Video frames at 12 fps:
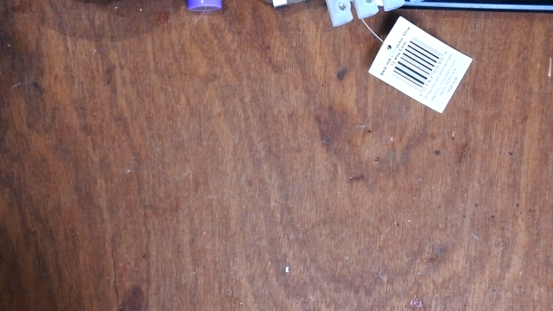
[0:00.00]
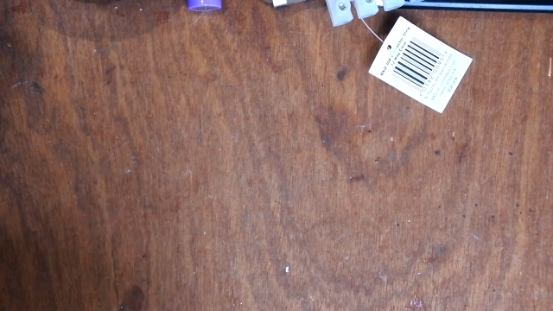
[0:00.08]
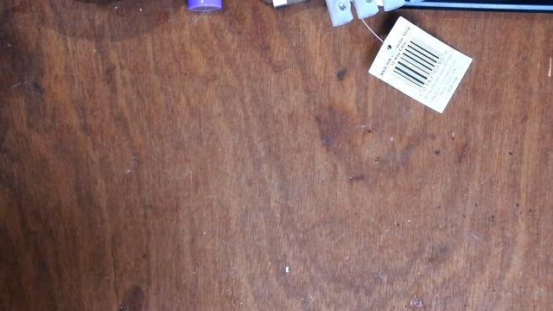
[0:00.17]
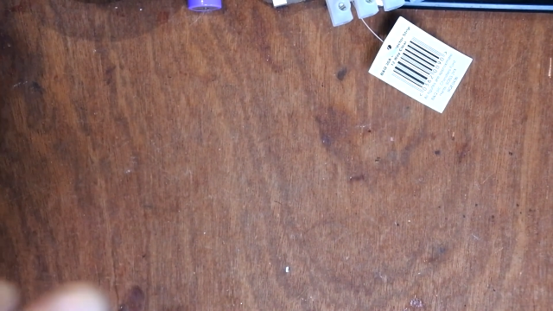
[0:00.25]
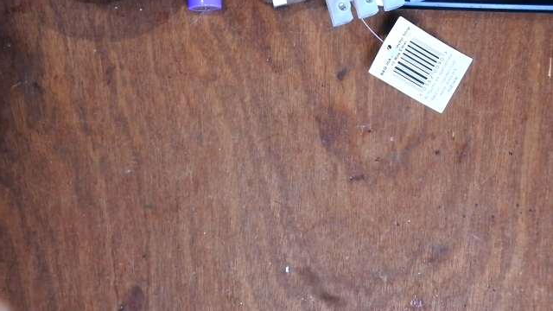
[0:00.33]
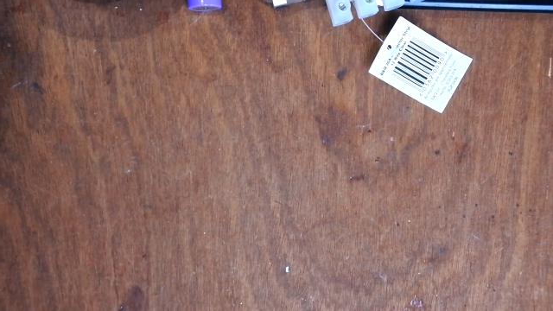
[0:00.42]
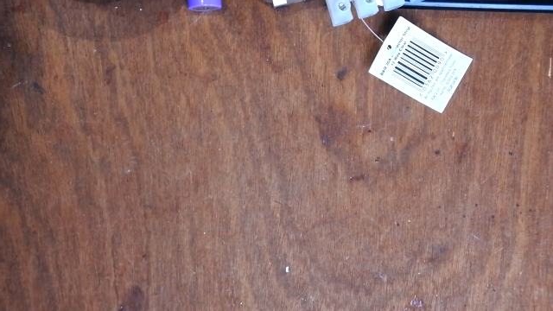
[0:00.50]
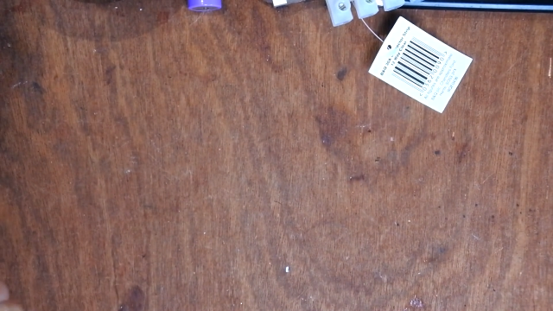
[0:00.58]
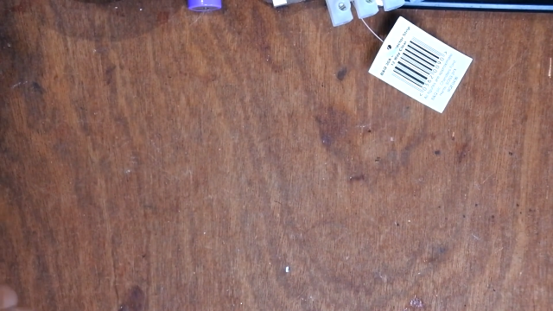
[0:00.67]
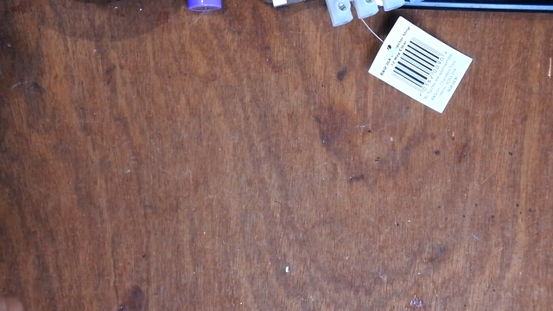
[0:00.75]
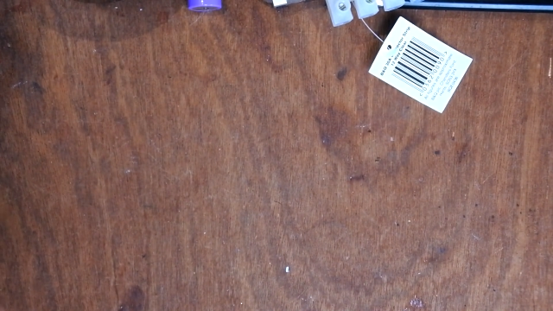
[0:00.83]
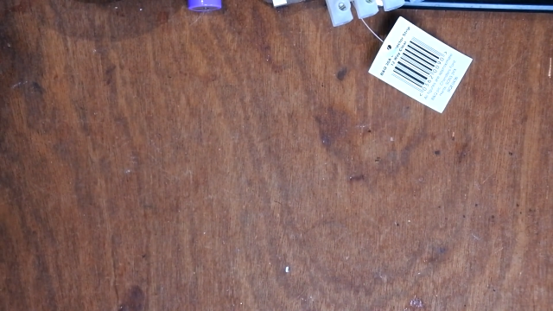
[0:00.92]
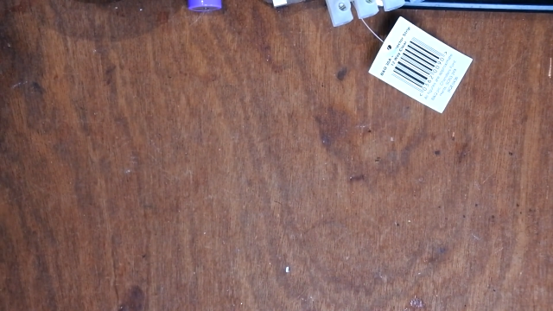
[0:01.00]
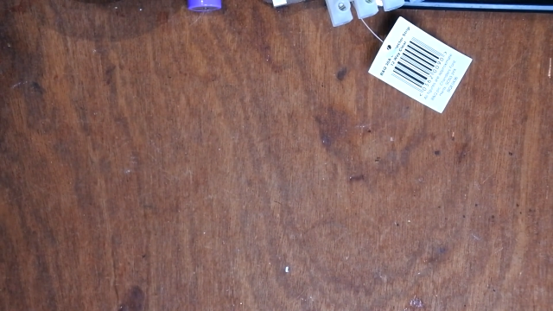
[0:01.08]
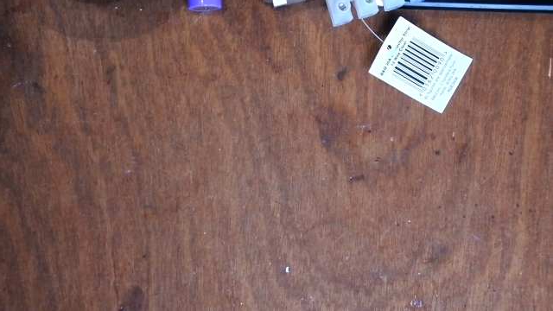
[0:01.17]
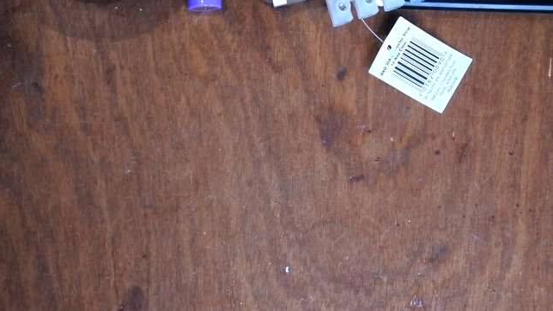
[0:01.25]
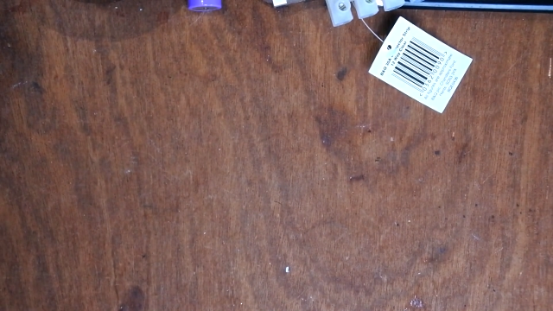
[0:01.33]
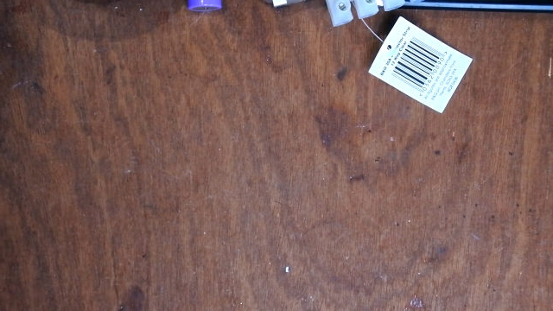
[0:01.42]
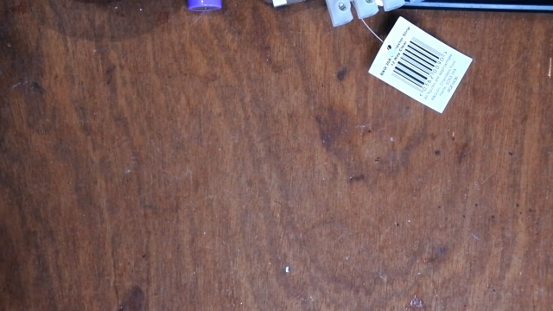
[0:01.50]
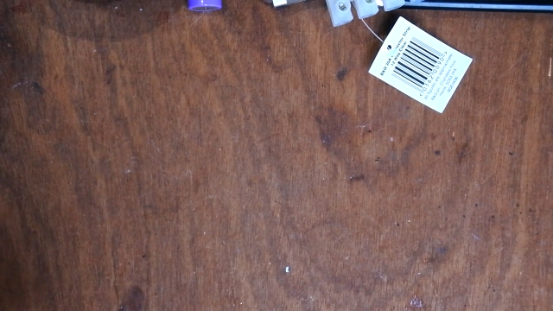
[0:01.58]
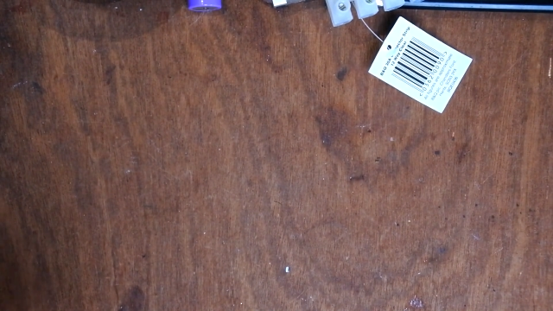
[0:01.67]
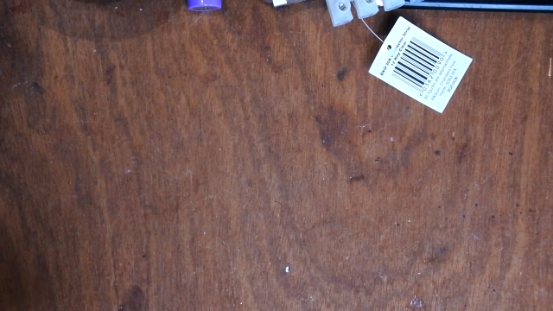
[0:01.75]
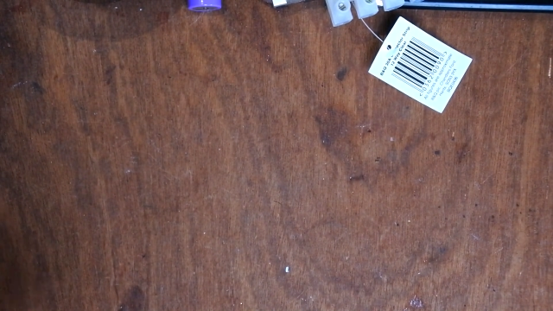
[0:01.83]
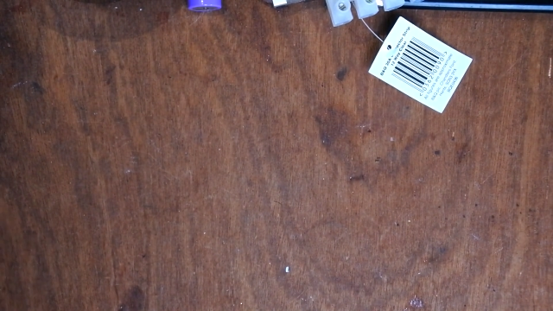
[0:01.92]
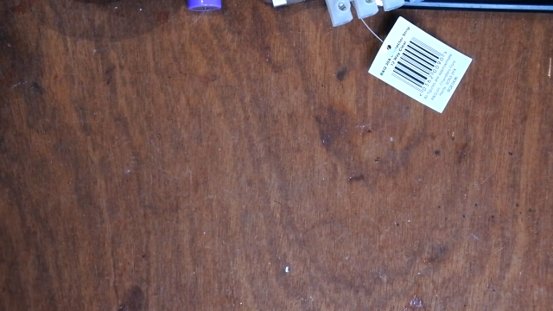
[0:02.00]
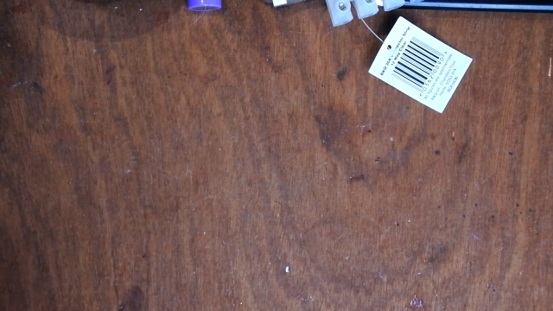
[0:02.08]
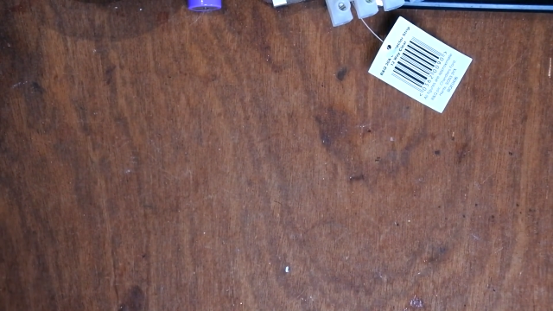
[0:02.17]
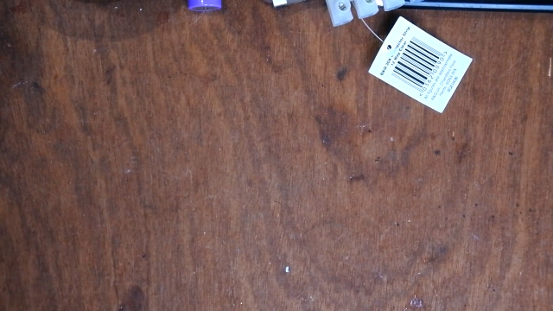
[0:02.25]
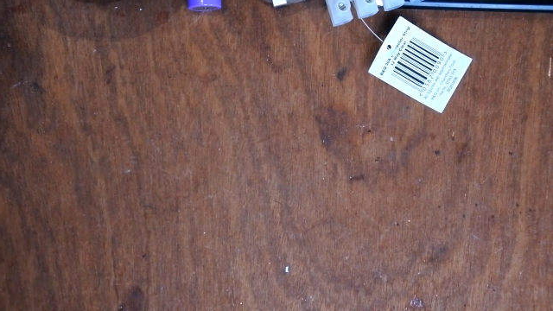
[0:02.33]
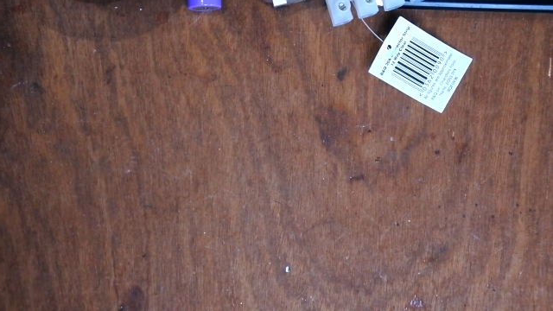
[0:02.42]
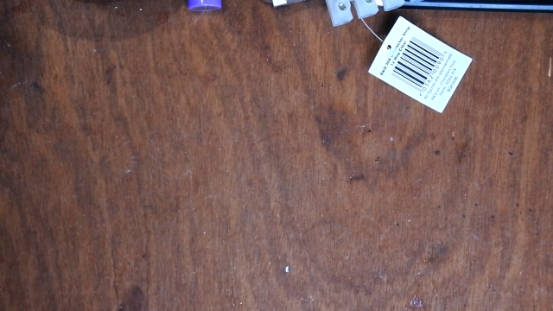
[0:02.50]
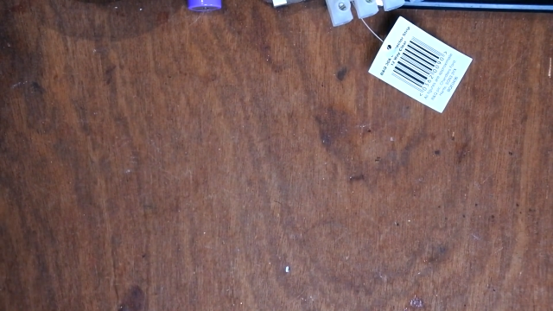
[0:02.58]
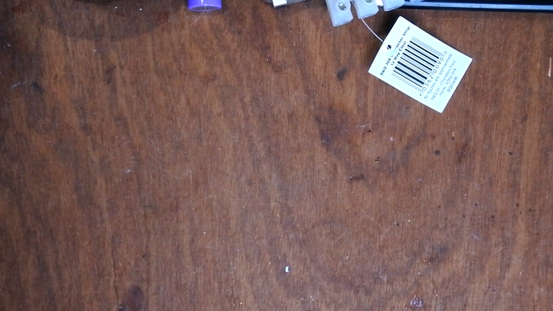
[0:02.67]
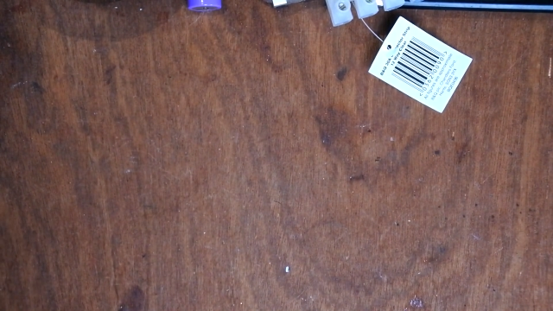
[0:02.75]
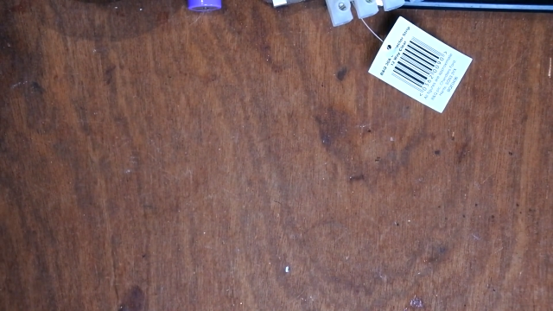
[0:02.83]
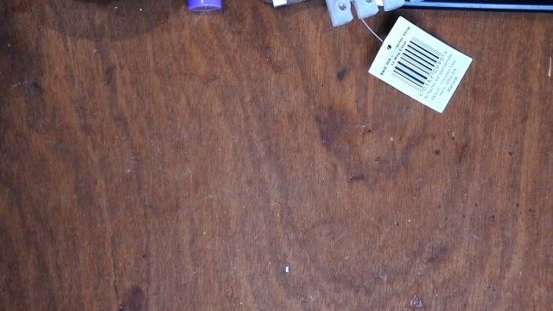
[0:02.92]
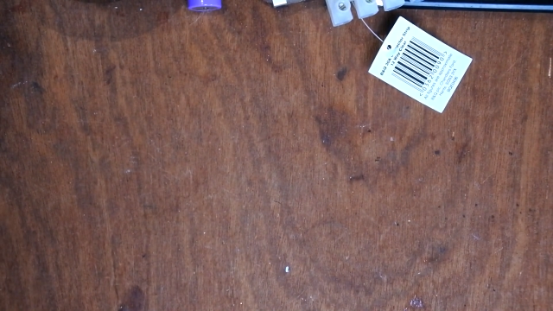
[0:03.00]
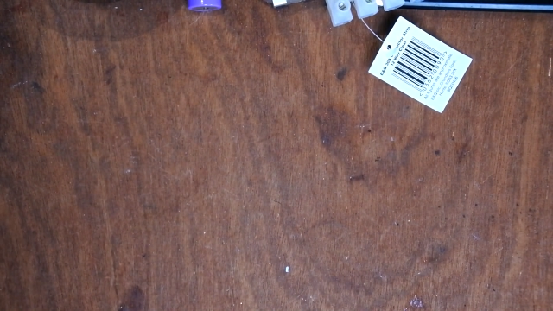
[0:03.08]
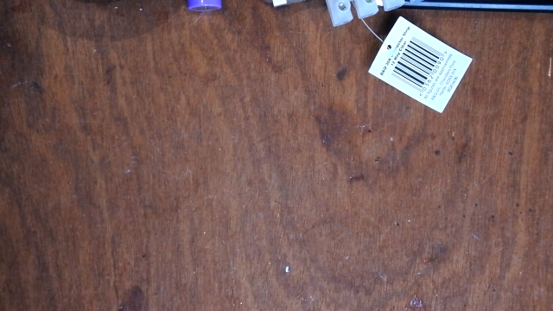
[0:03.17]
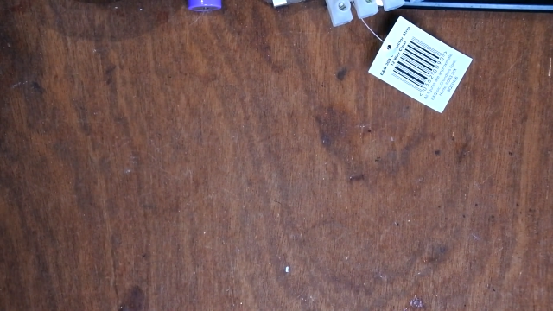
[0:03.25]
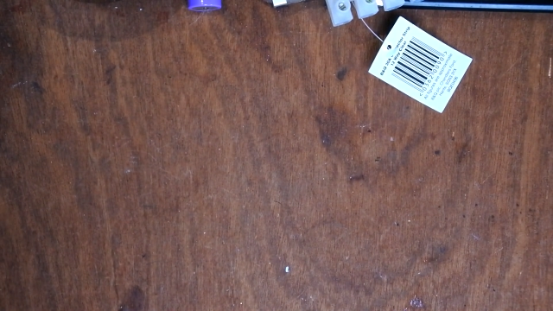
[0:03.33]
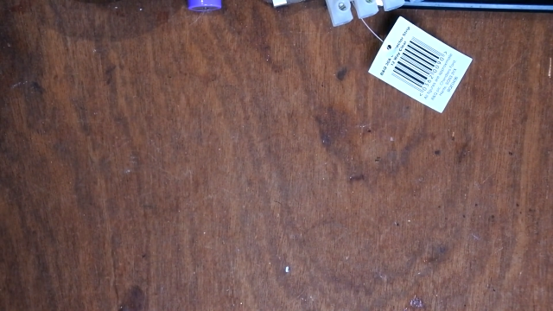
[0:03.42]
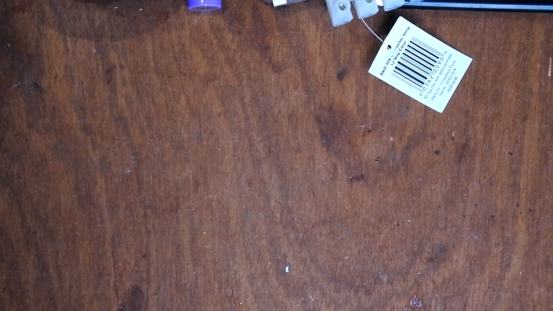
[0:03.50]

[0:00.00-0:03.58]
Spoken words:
[unreadable: no face in view]